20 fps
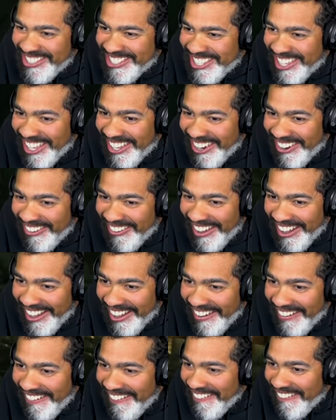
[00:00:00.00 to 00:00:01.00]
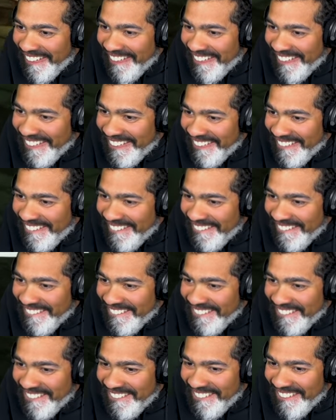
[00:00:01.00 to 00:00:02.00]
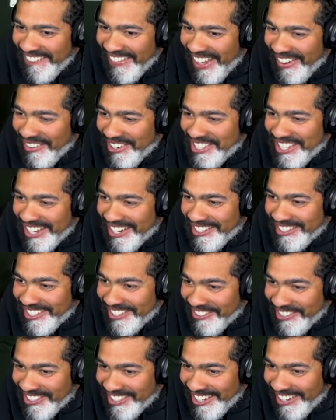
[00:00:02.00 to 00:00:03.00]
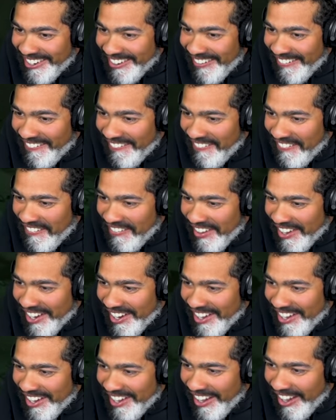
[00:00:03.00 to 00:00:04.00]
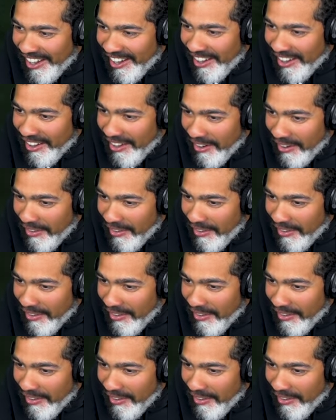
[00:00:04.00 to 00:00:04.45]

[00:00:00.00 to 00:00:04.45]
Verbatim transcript: you slick or what? that was pretty slick. That was kind of slick, real talk. Uh,